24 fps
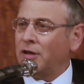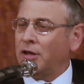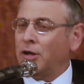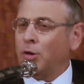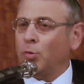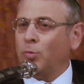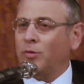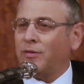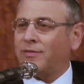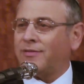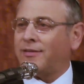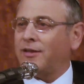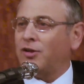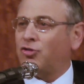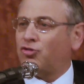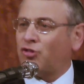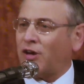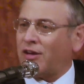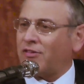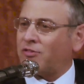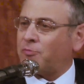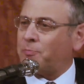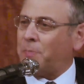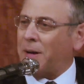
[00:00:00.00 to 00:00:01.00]
You will see
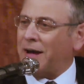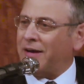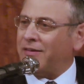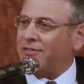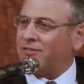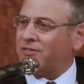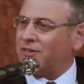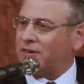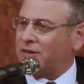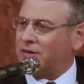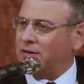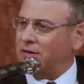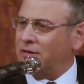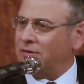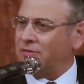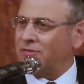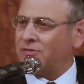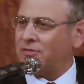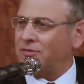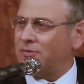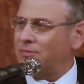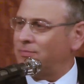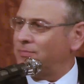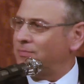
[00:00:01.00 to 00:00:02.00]
just
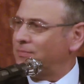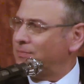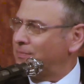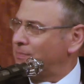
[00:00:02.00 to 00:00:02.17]
bicycles.